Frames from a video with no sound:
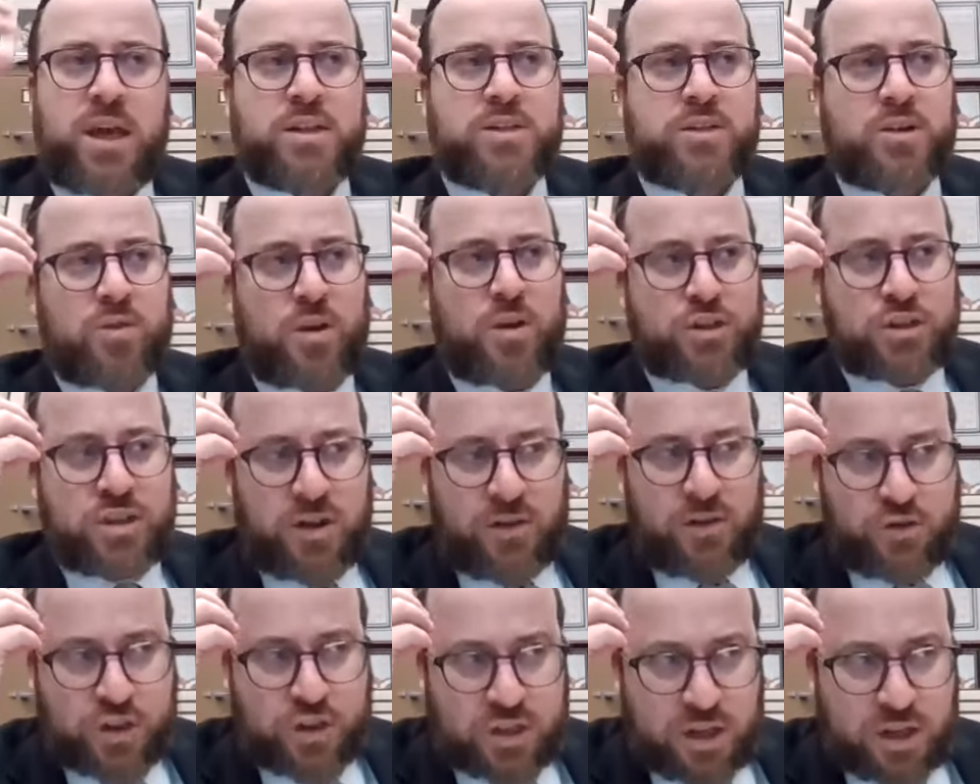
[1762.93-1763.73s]
It's a question
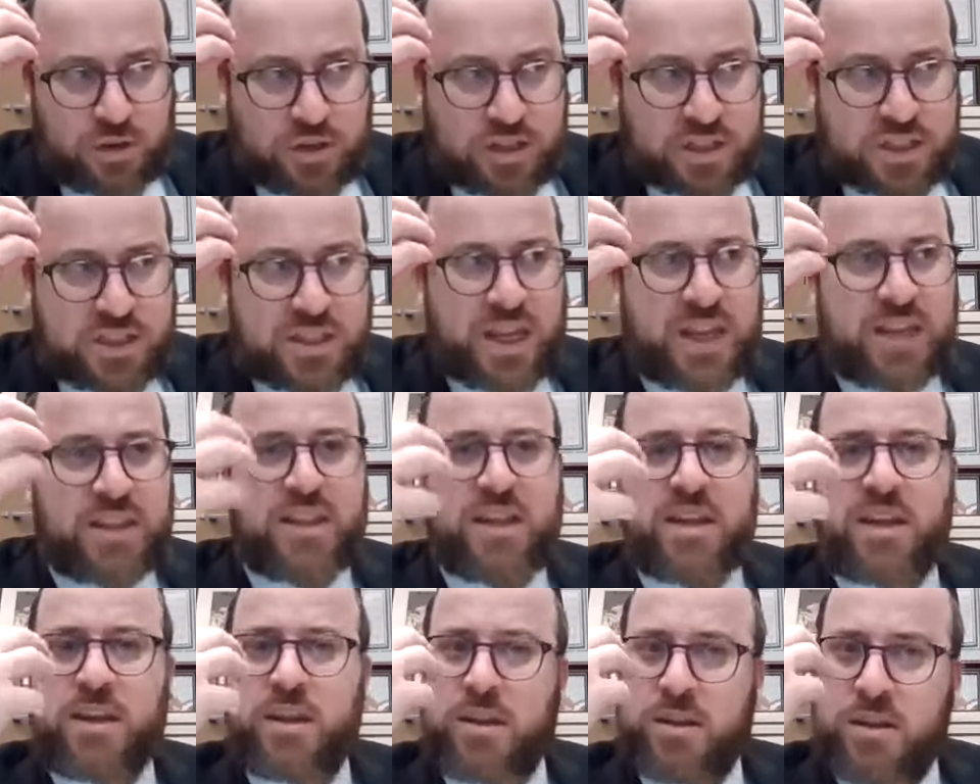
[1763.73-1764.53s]
of just
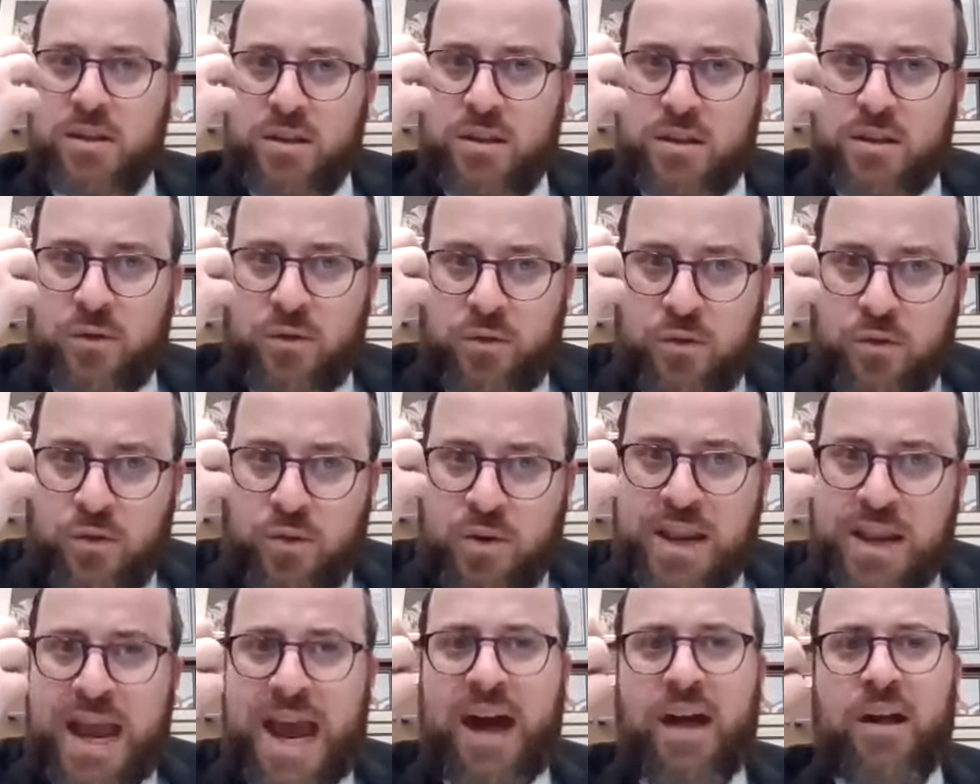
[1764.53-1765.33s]
understanding the, the
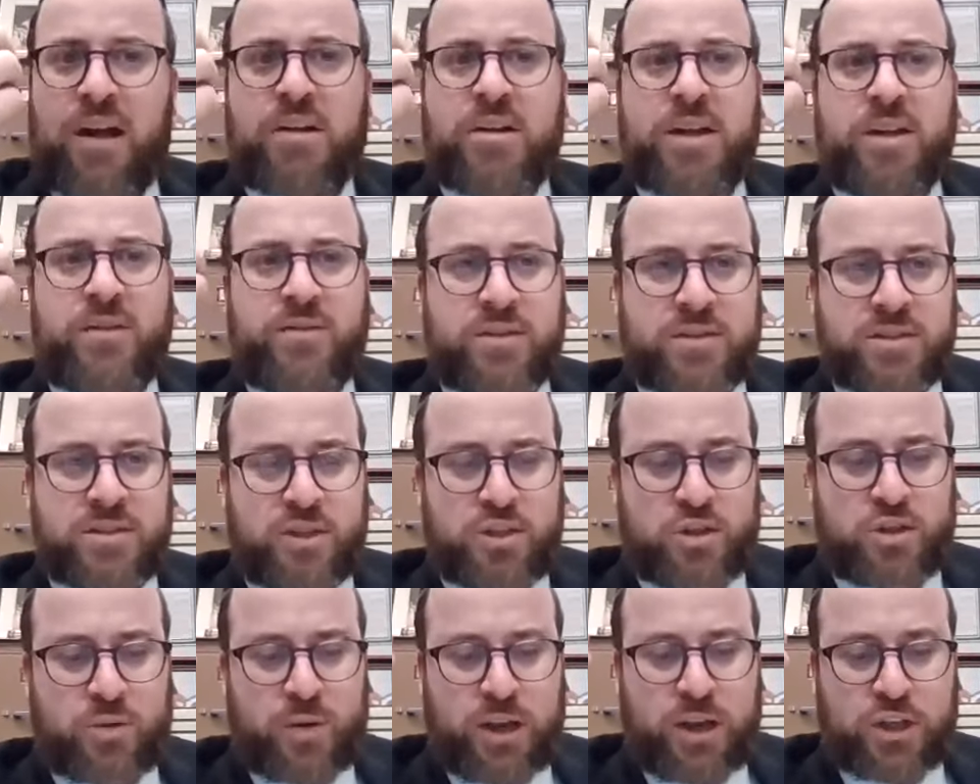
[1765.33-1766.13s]
reality of the
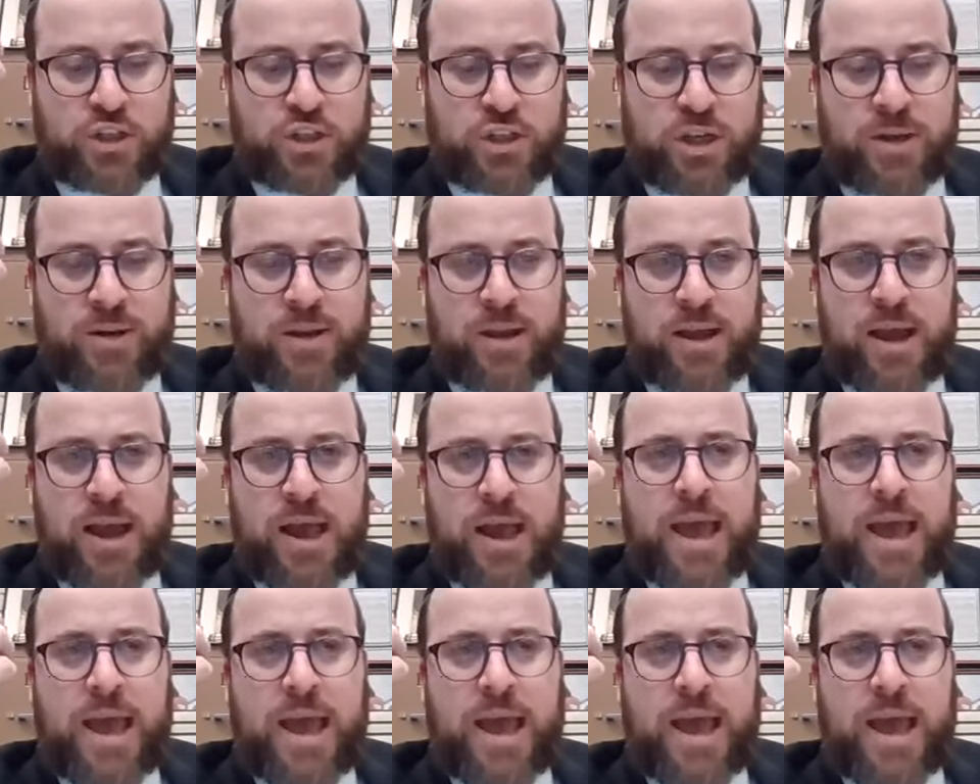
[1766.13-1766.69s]
situation.